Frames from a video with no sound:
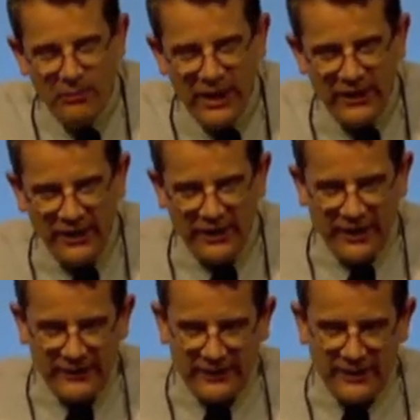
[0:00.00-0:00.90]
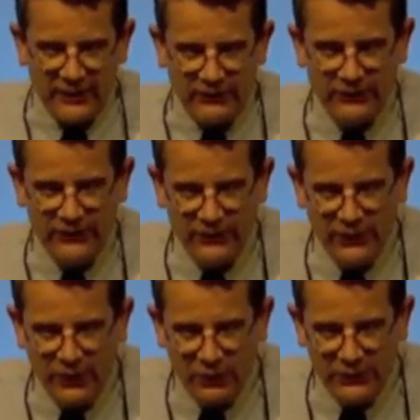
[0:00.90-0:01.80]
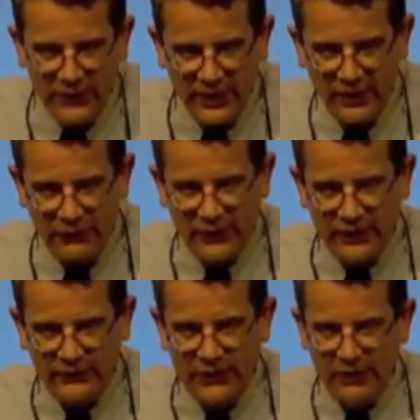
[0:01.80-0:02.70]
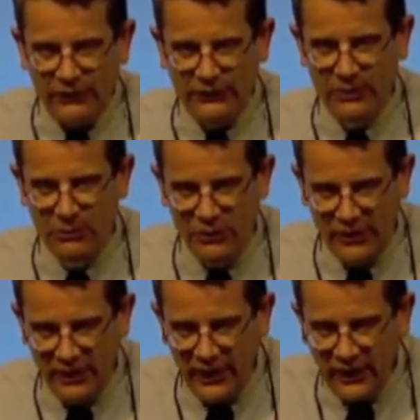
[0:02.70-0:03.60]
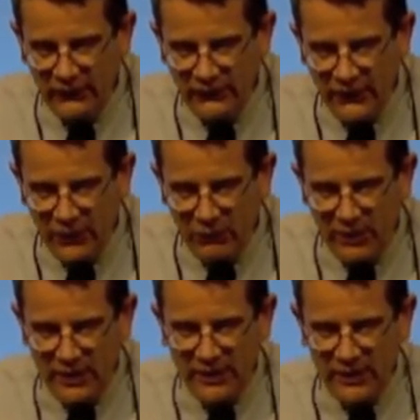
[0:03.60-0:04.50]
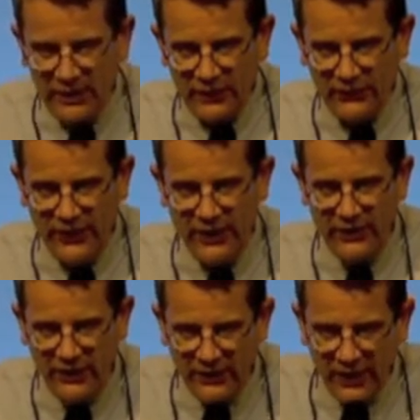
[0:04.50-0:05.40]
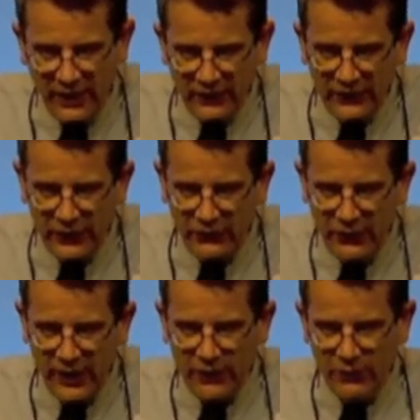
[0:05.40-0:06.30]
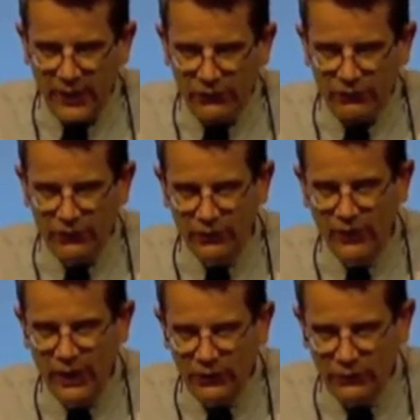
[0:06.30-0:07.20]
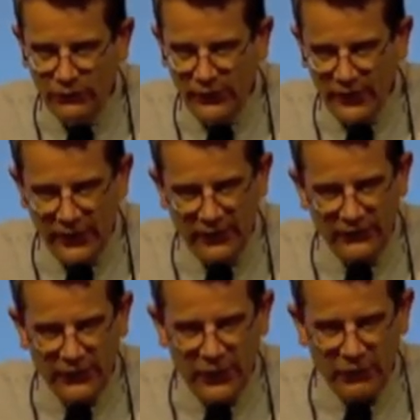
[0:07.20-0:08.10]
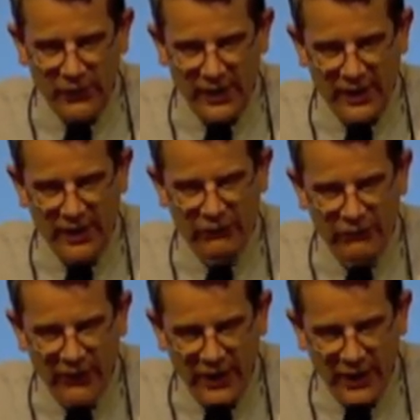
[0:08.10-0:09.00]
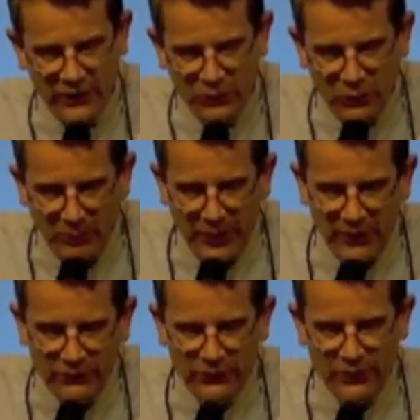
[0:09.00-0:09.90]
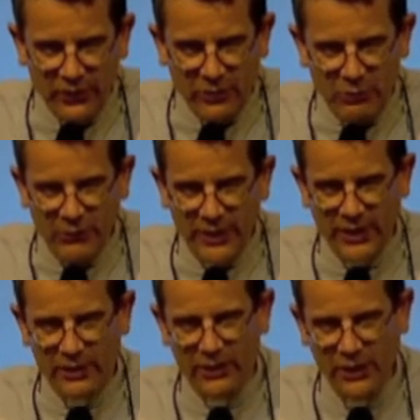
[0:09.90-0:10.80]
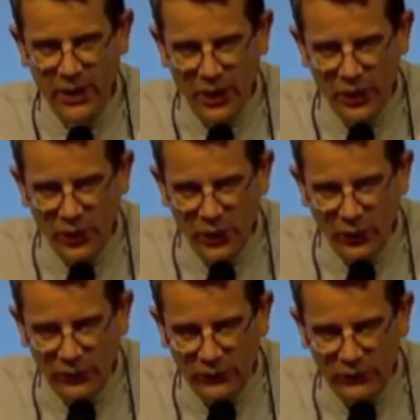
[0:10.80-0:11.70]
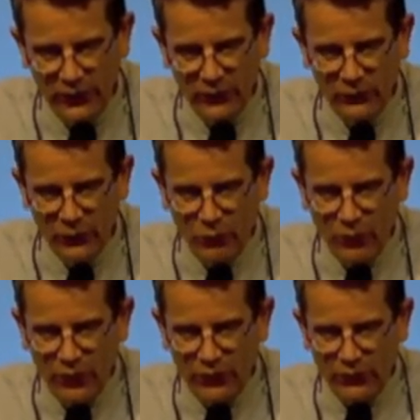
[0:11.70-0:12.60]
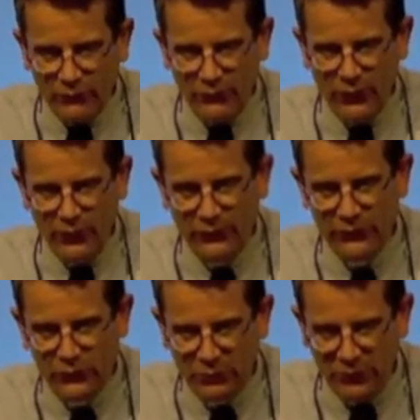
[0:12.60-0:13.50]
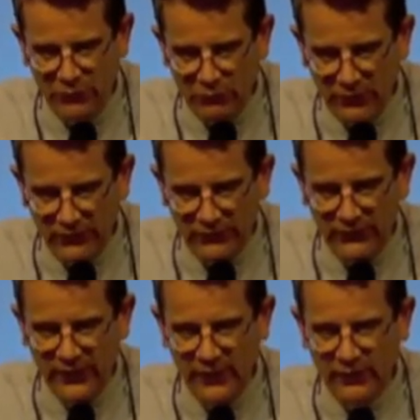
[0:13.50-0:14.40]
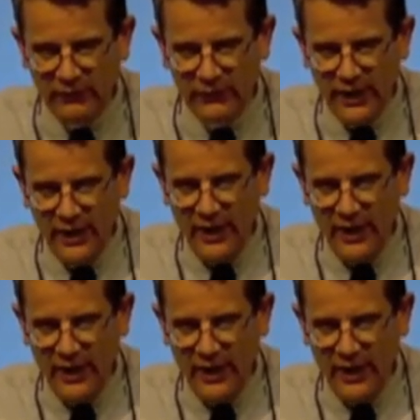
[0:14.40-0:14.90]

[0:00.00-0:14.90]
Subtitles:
Many catechists could give their testimony saying that the education to the interior life and to personal prayer allows the Word of God to be received